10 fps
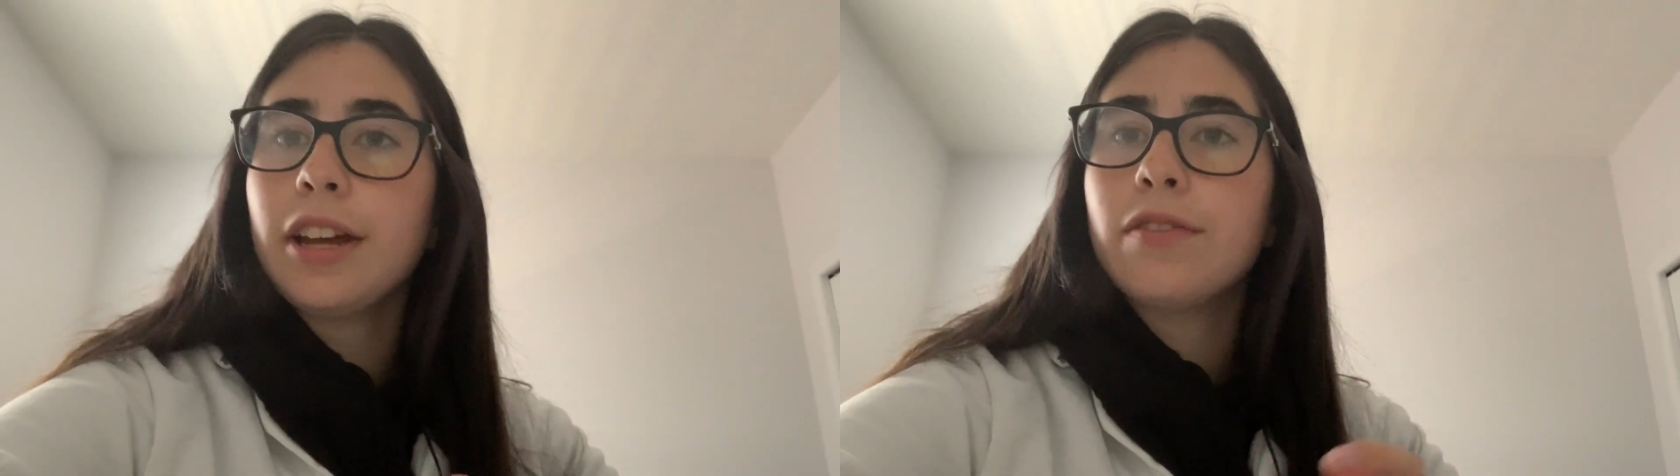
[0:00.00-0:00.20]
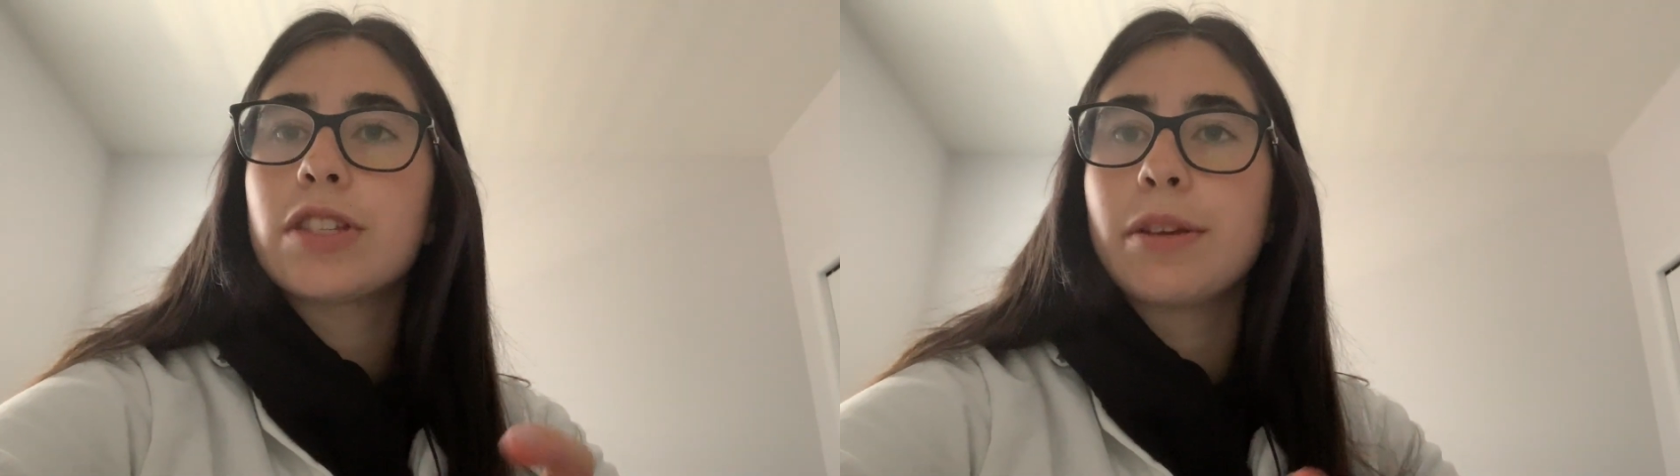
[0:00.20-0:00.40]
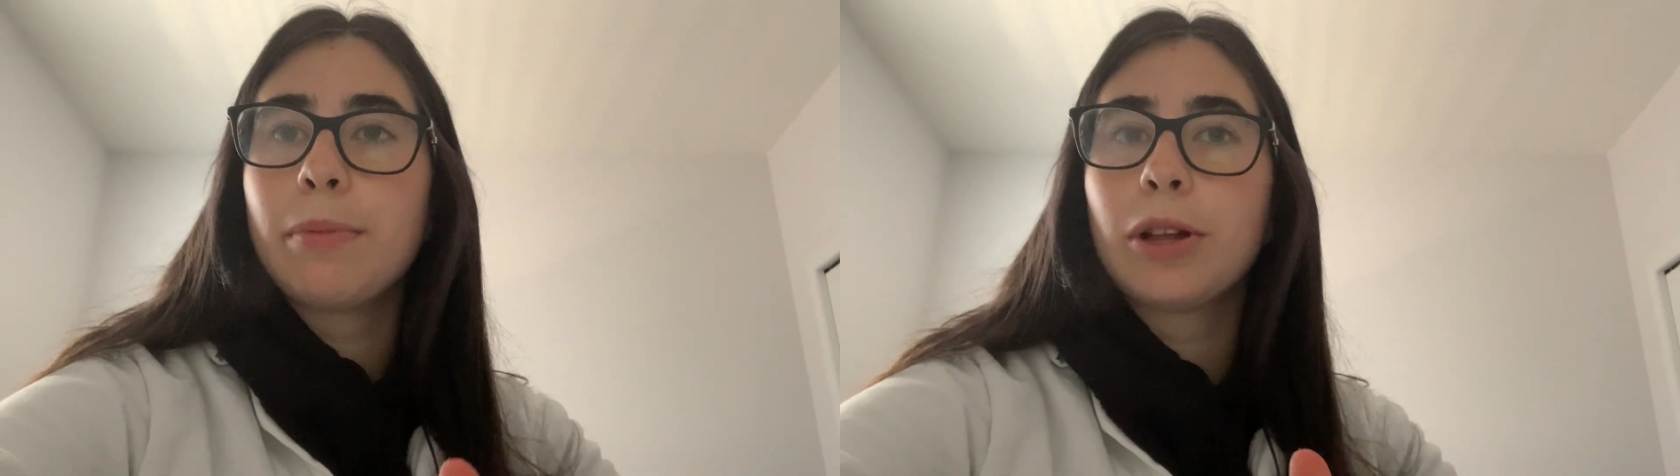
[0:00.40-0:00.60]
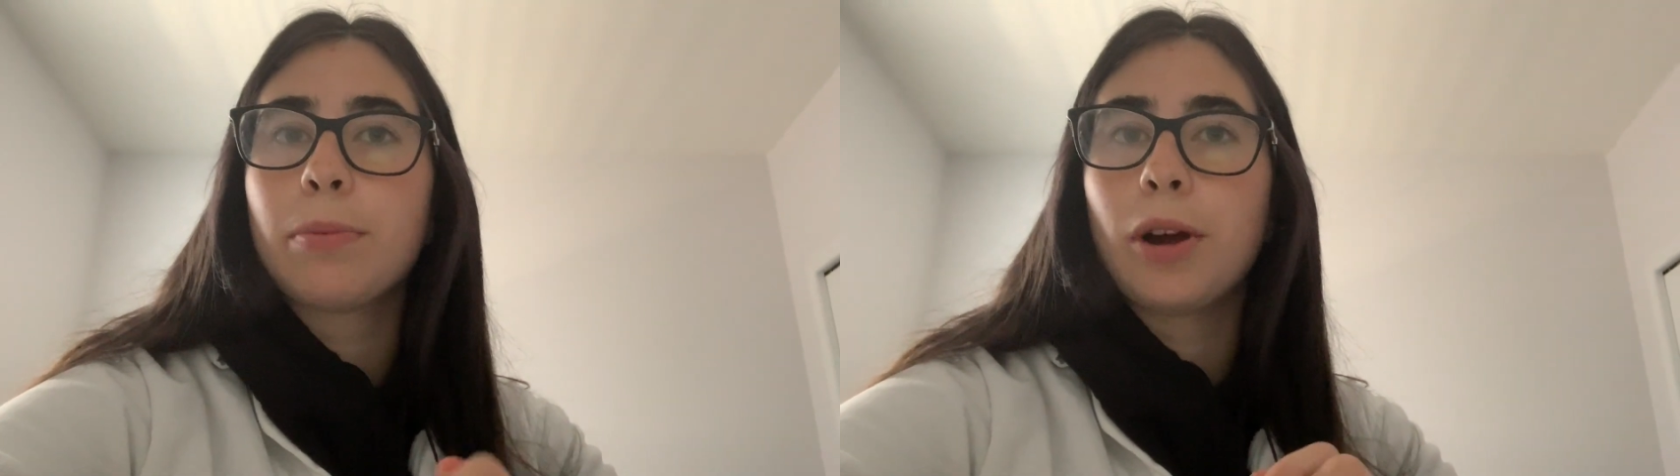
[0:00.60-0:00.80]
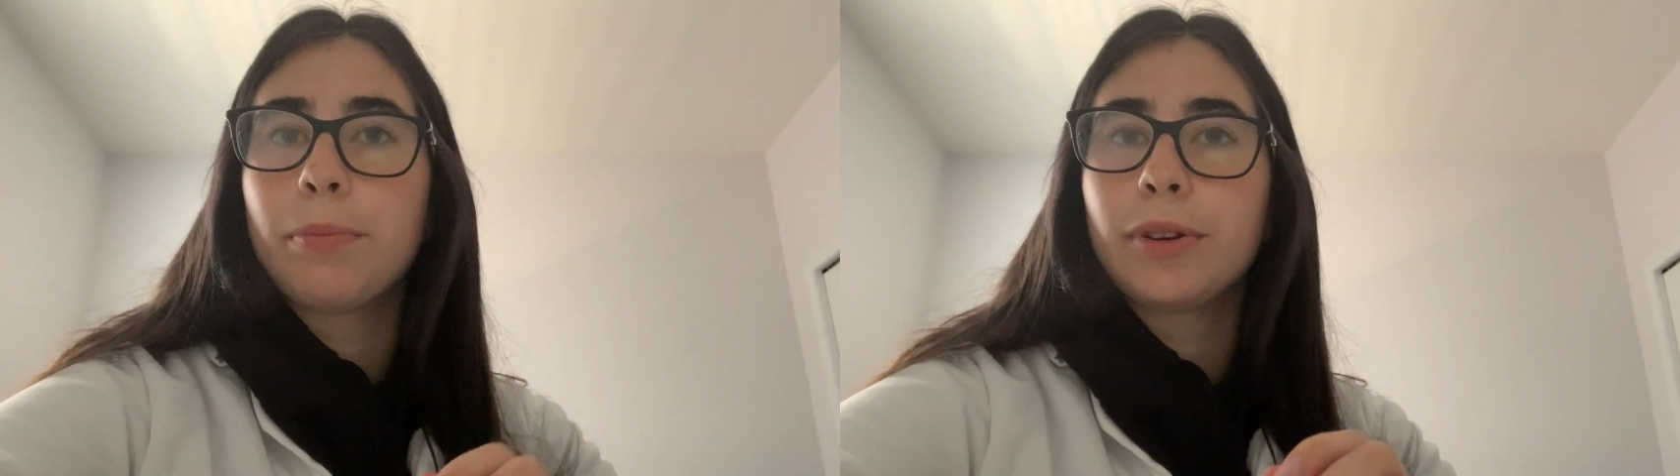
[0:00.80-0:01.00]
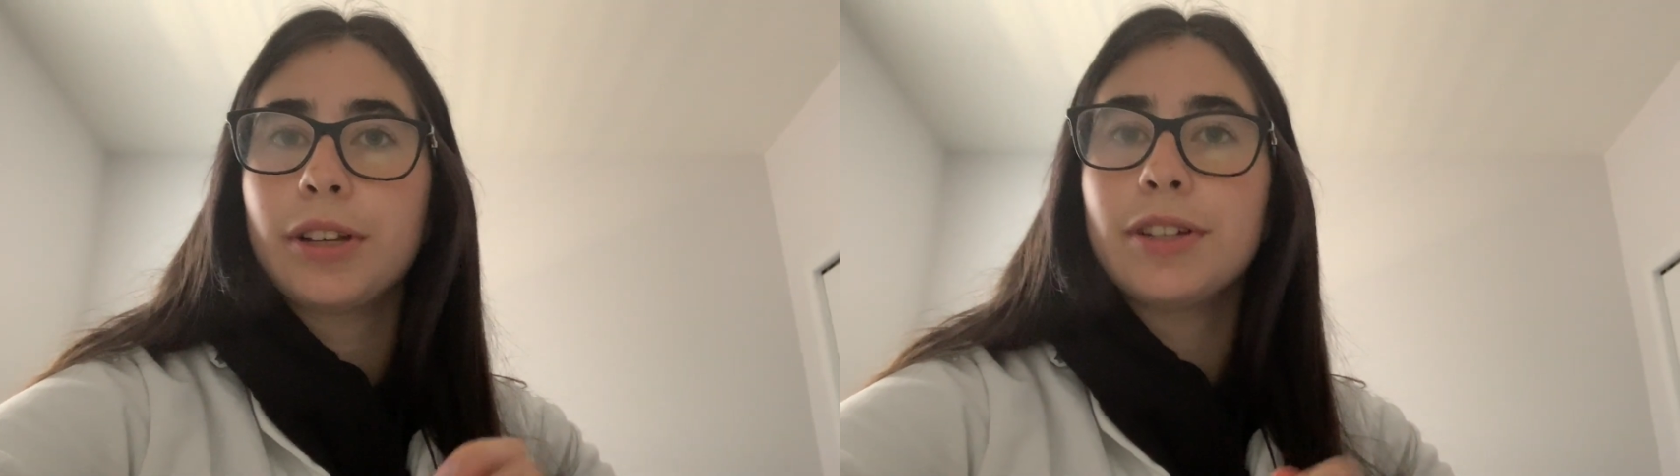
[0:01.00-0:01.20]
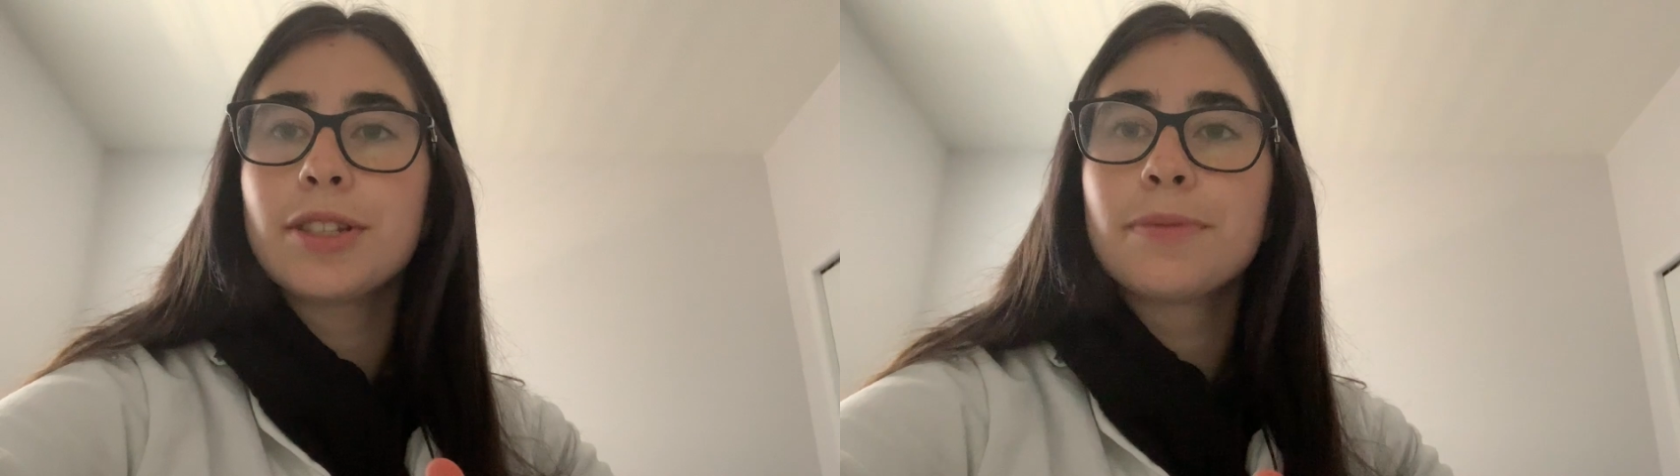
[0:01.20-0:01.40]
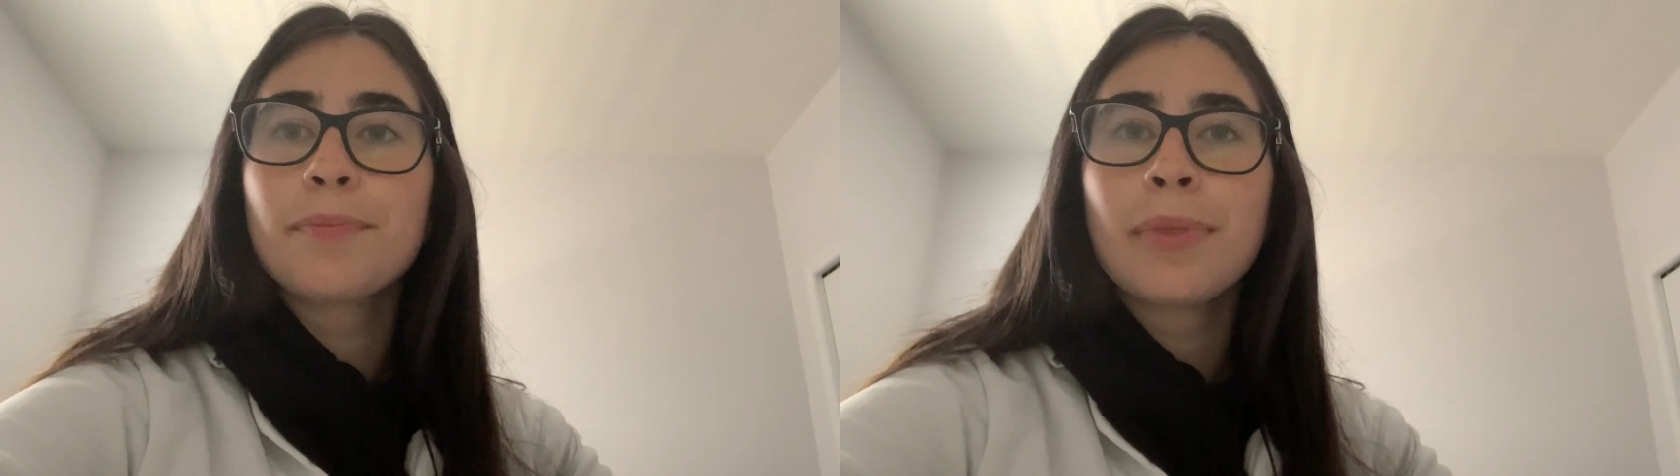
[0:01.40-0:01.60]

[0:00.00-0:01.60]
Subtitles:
have similar properties.